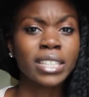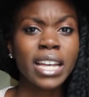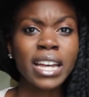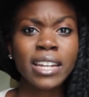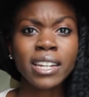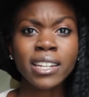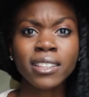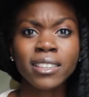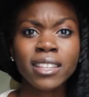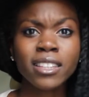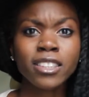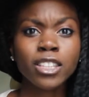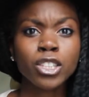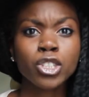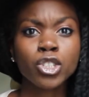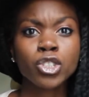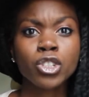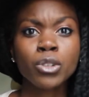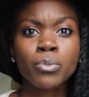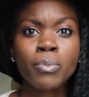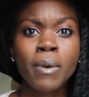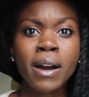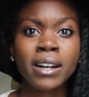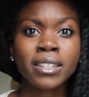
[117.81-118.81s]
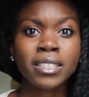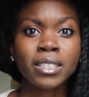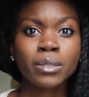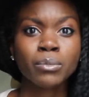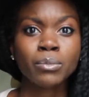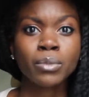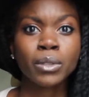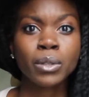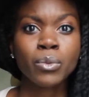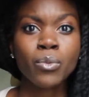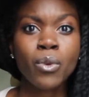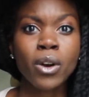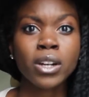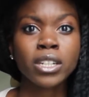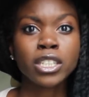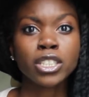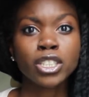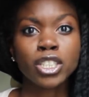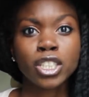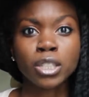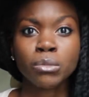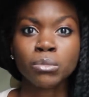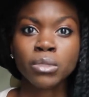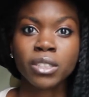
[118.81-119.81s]
anything that you could possibly want in
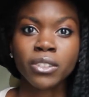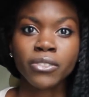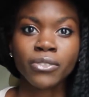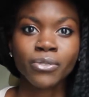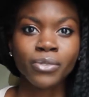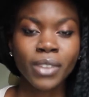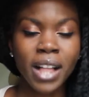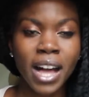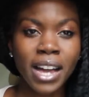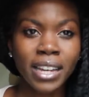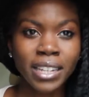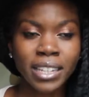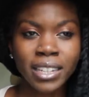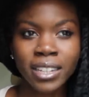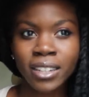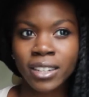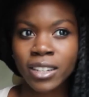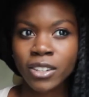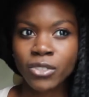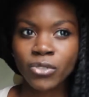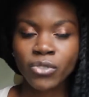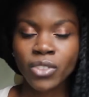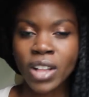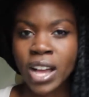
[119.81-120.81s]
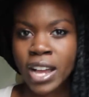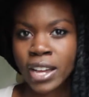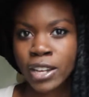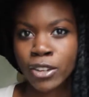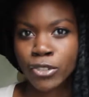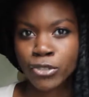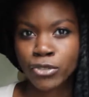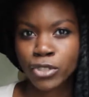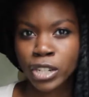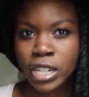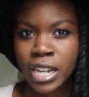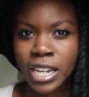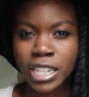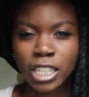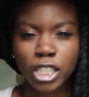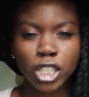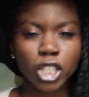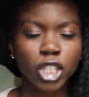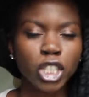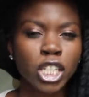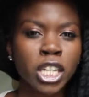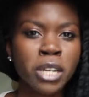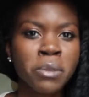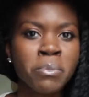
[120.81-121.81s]
terms of flying and flying for kind of
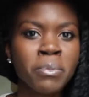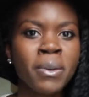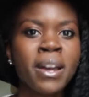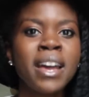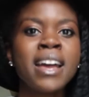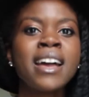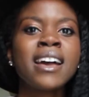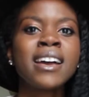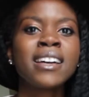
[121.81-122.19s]
cheap,